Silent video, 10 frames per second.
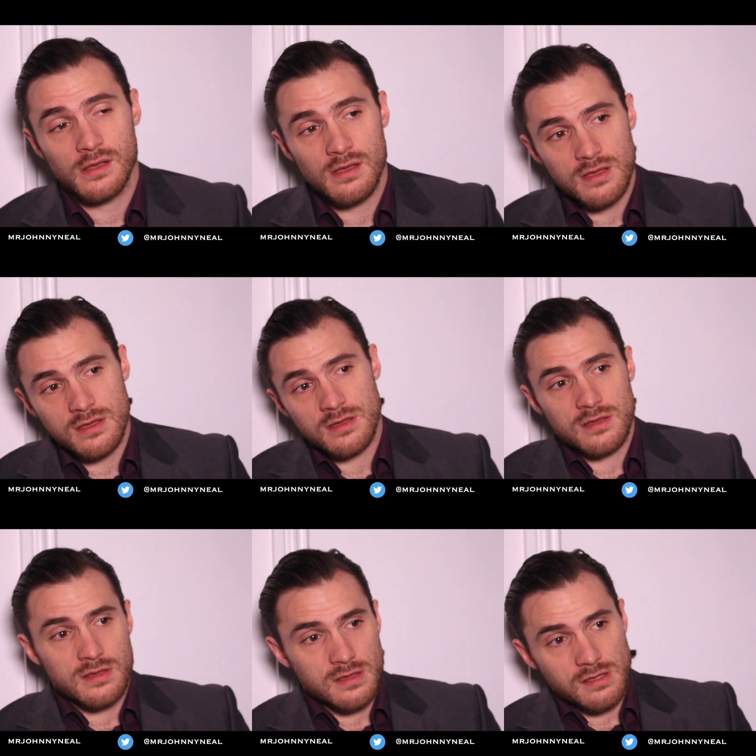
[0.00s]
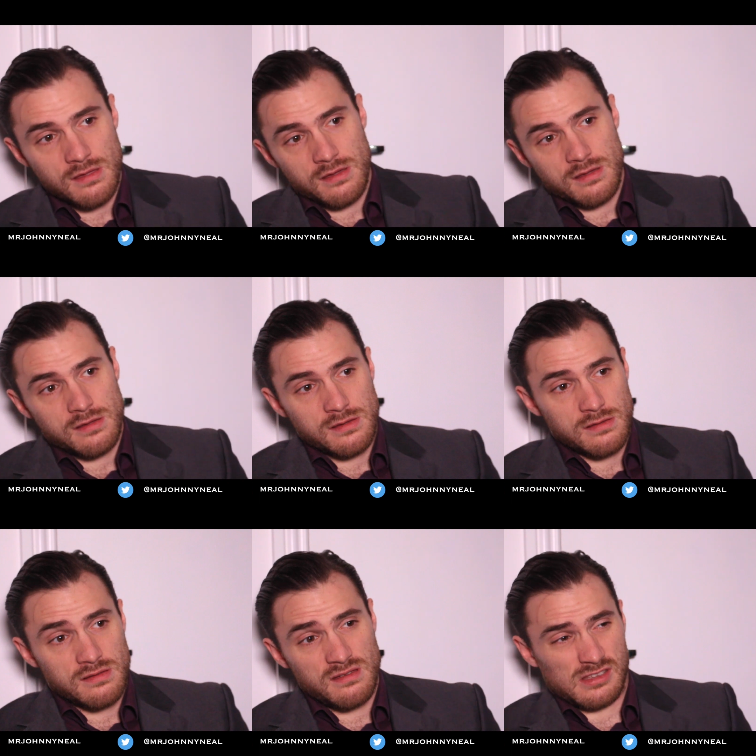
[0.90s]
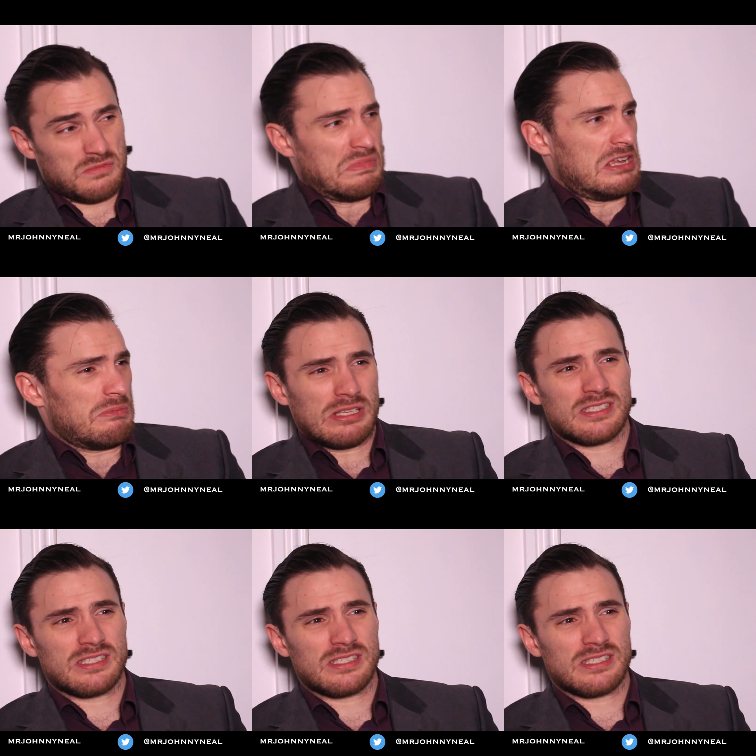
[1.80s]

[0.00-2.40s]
And these people,